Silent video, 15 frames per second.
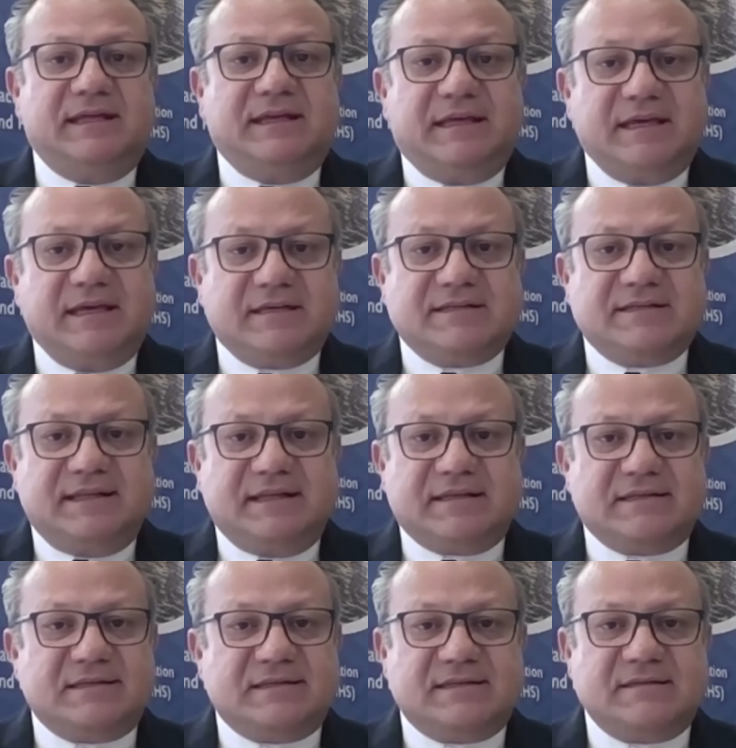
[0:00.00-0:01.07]
digging
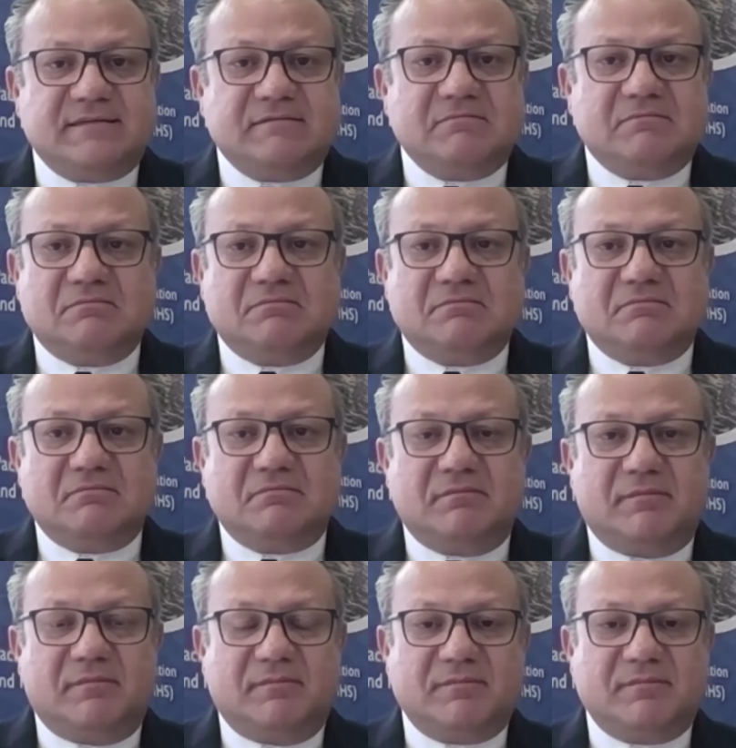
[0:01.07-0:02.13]
sticks,
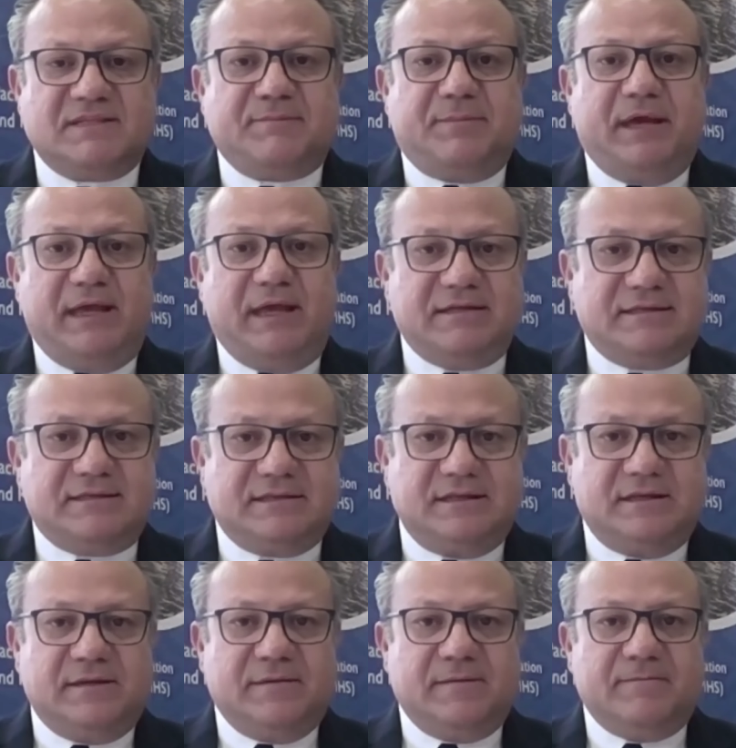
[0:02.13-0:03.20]

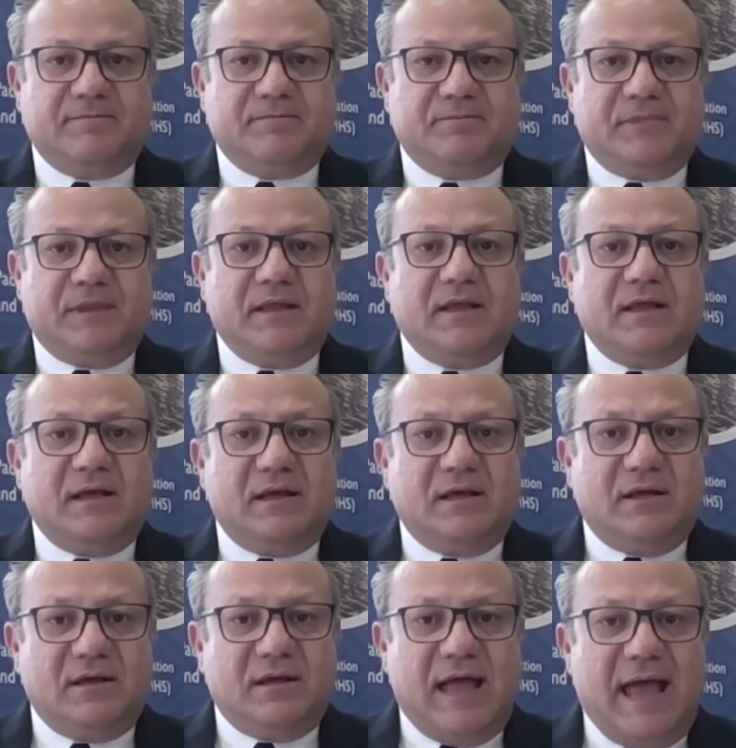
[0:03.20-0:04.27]
spades,
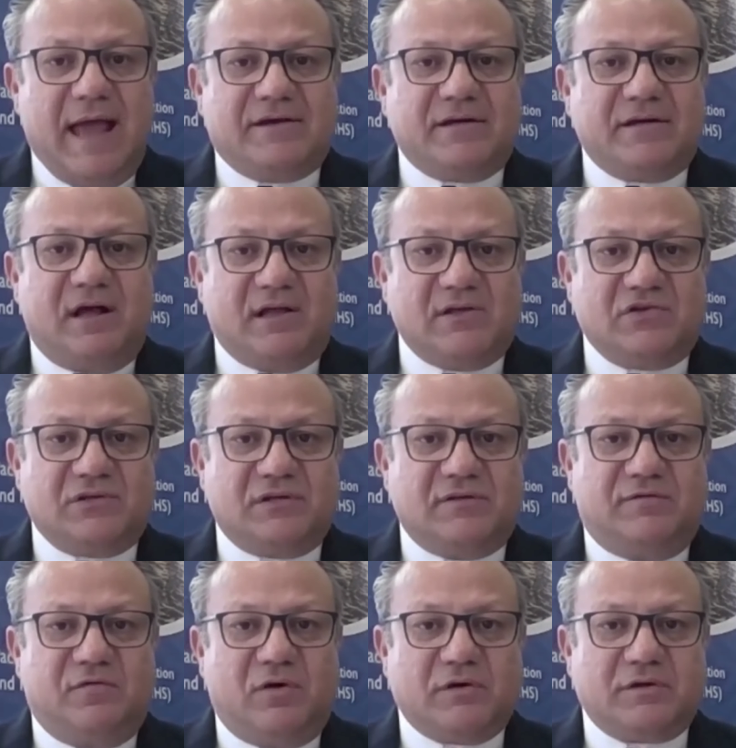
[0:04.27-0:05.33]
agricultural
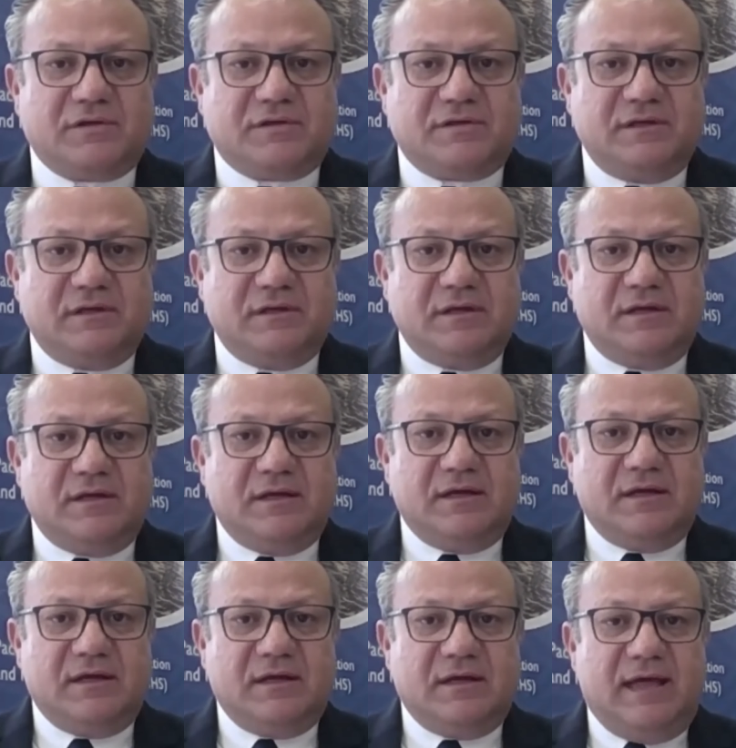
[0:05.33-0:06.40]
forks,
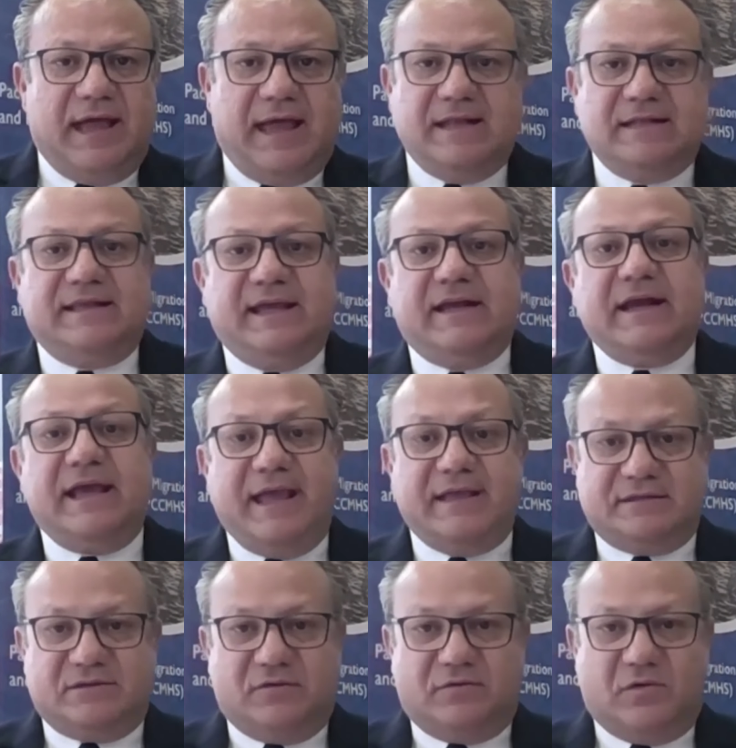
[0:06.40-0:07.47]
and their
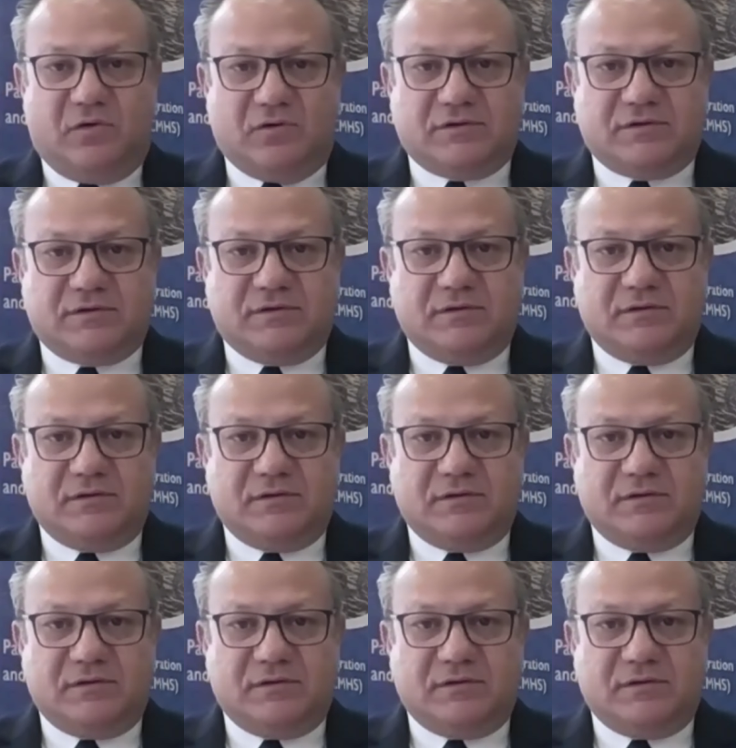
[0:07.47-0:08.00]
hands, of course.